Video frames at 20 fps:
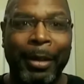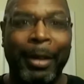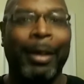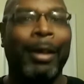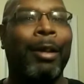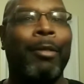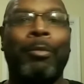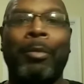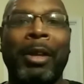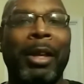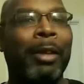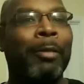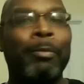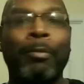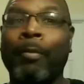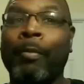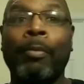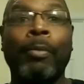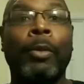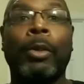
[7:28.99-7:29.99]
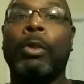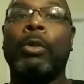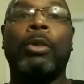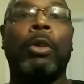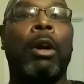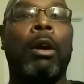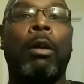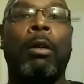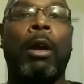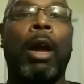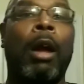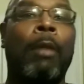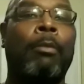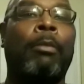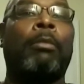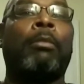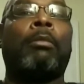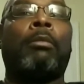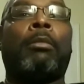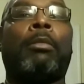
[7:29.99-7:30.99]
I mean,
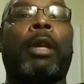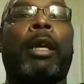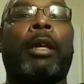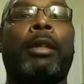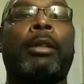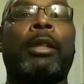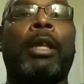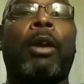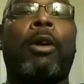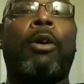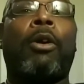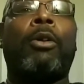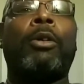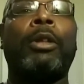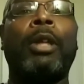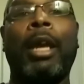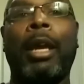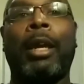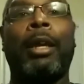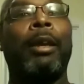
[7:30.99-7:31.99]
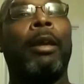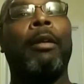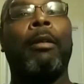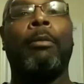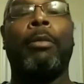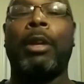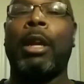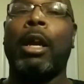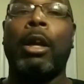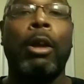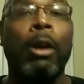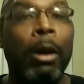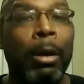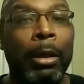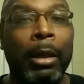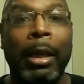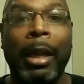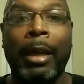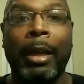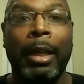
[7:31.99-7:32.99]
I'm, like I say all day, but I call
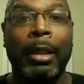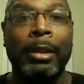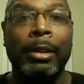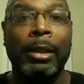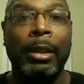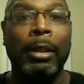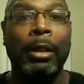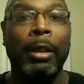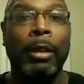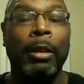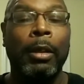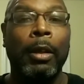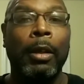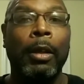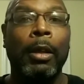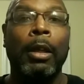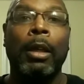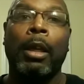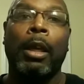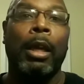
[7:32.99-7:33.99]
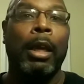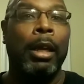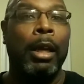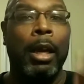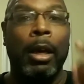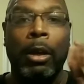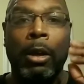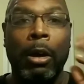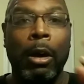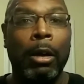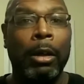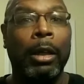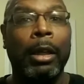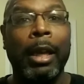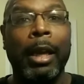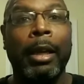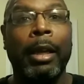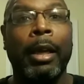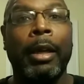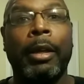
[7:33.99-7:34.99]
it like I see it and I call it
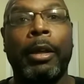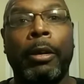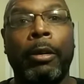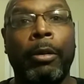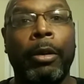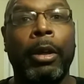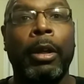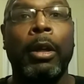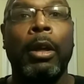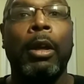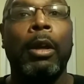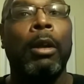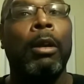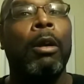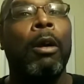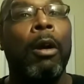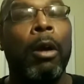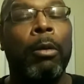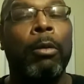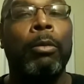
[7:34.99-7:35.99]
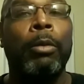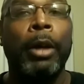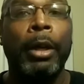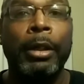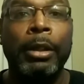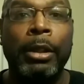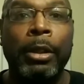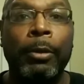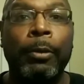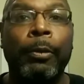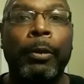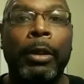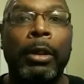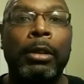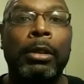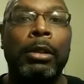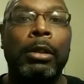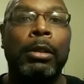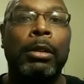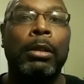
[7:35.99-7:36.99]
like I hear it. Our run
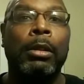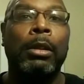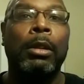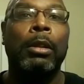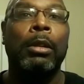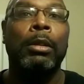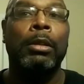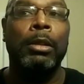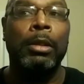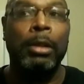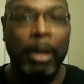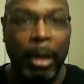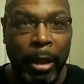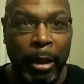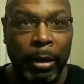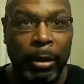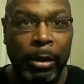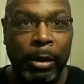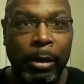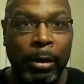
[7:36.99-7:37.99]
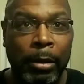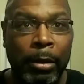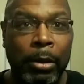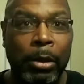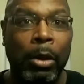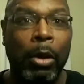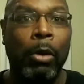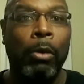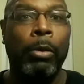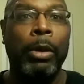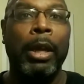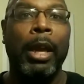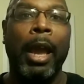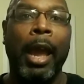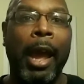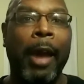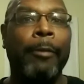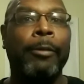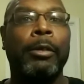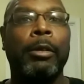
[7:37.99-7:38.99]
defense sucks. So we
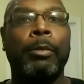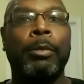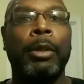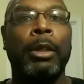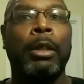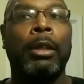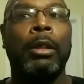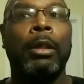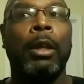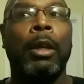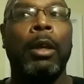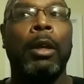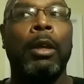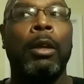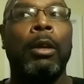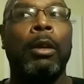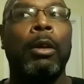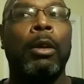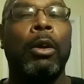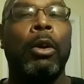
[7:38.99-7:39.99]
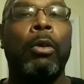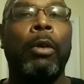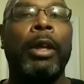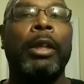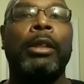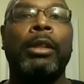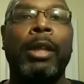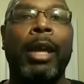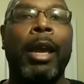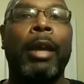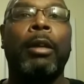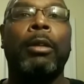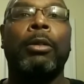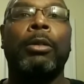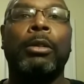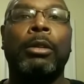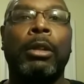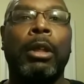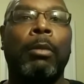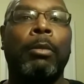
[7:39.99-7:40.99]
have to be great
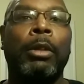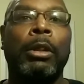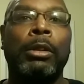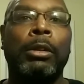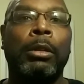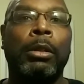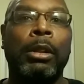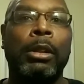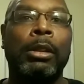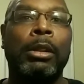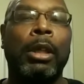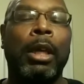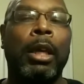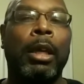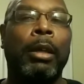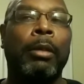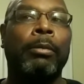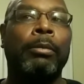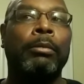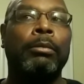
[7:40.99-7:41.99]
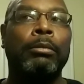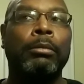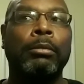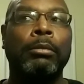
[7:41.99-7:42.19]
tacklers come into this game.